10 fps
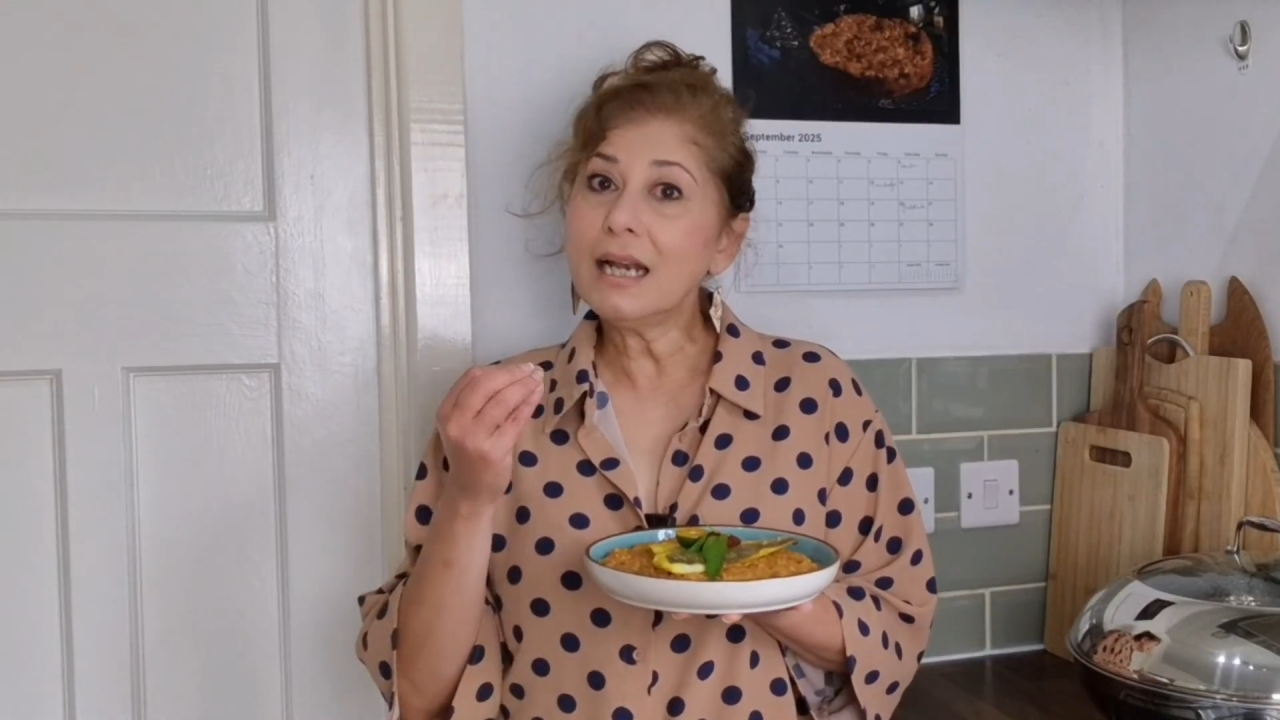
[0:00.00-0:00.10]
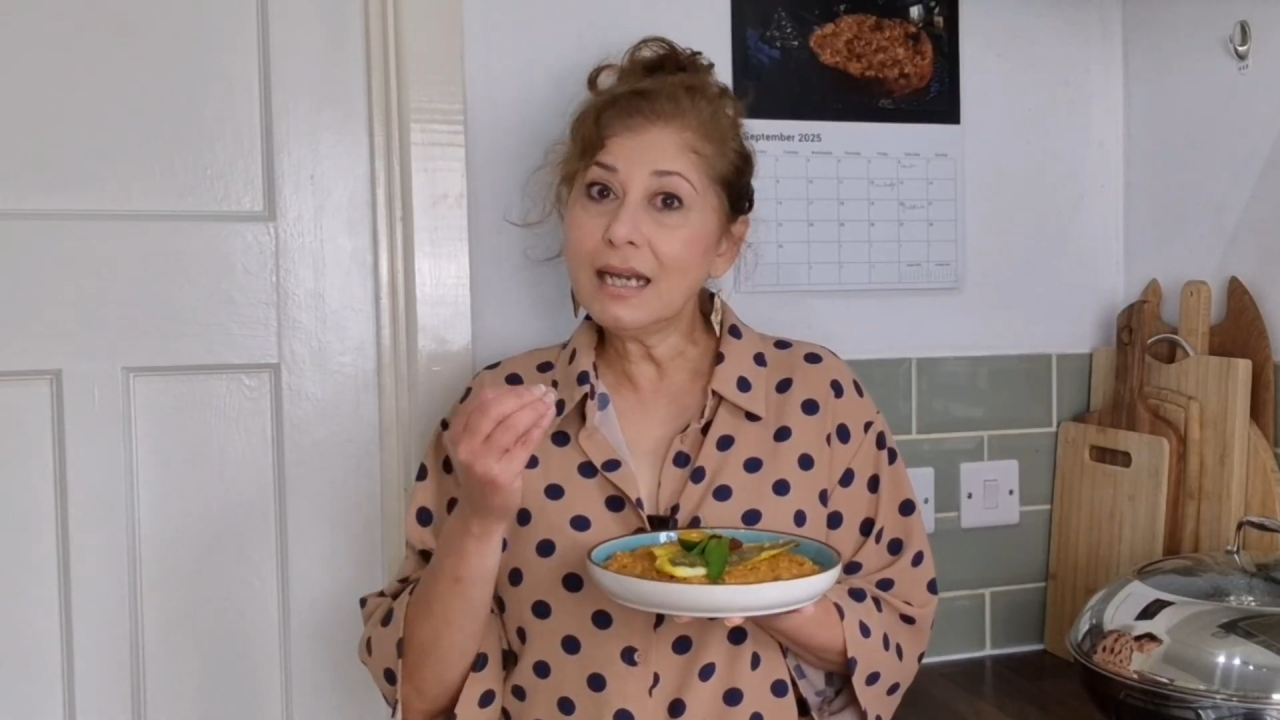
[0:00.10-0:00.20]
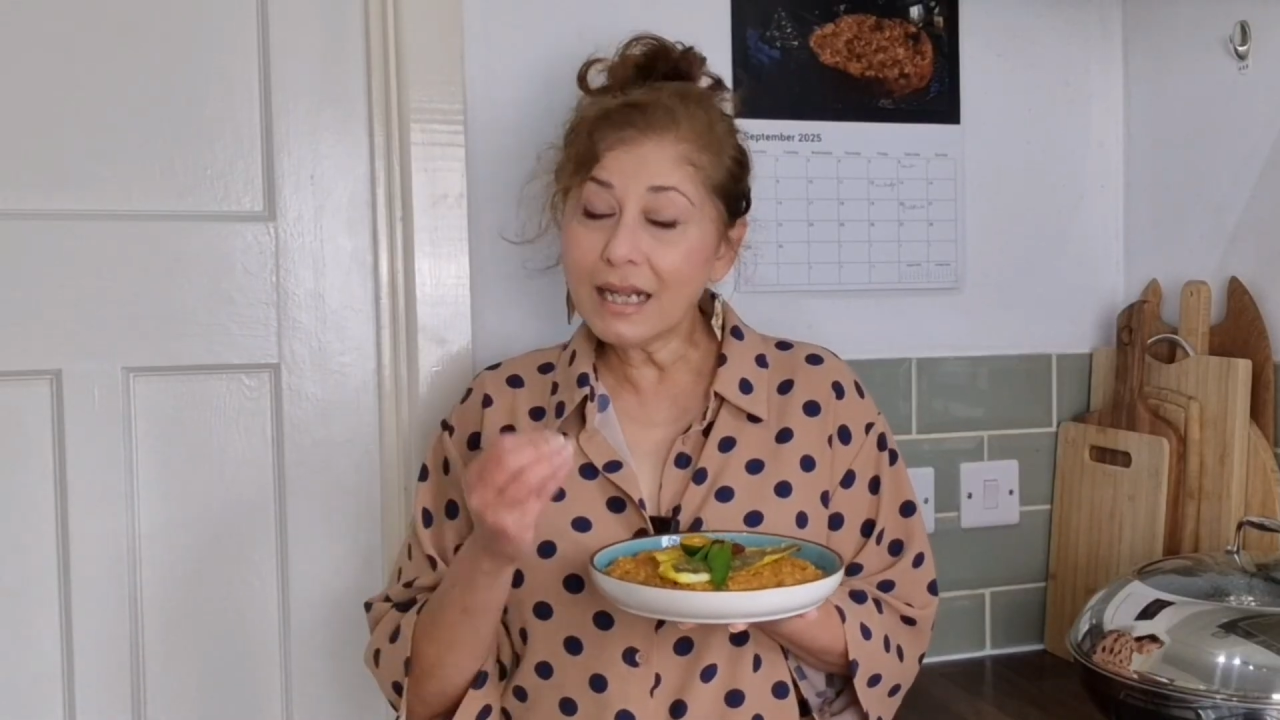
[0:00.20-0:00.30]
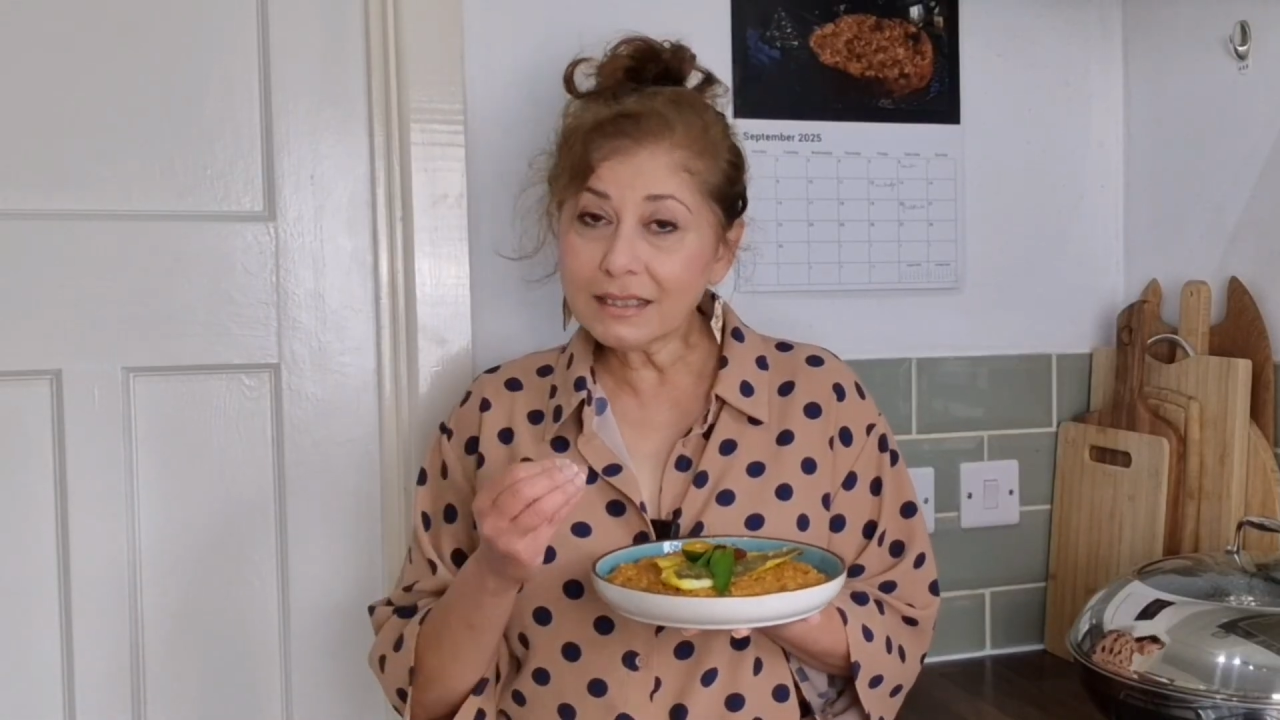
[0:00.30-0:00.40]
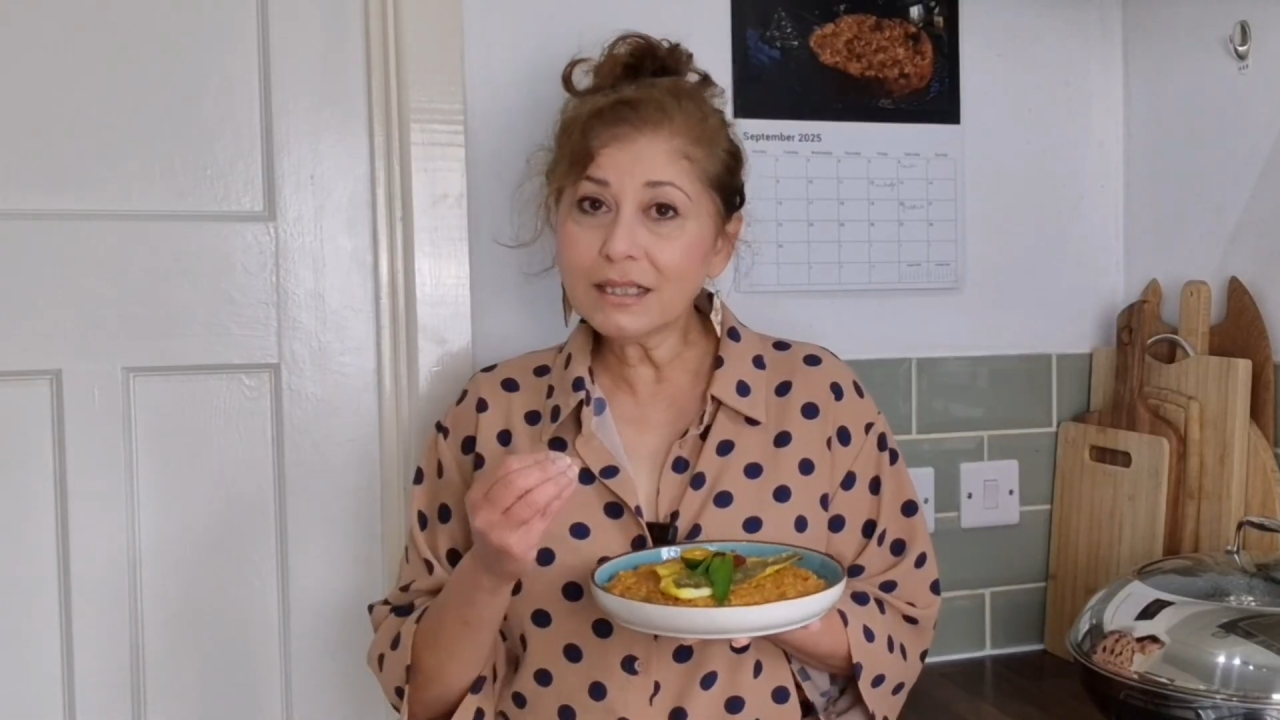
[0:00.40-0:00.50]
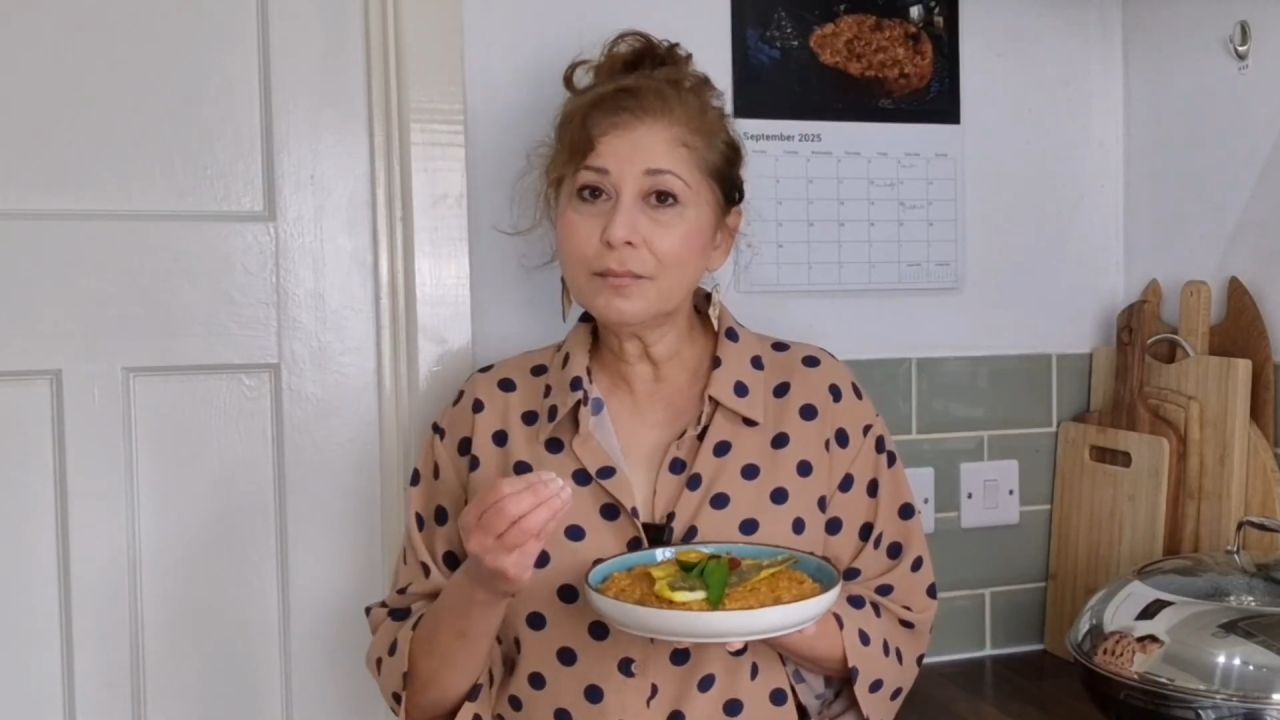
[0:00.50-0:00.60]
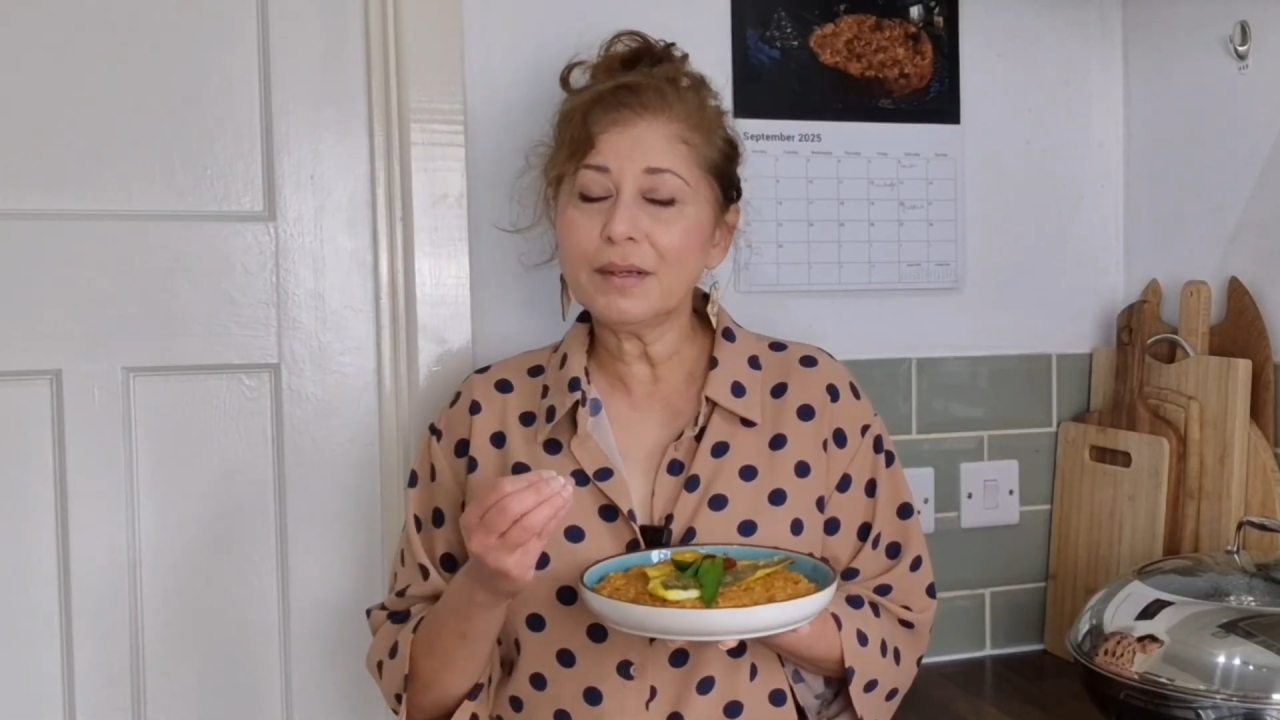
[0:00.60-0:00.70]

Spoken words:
little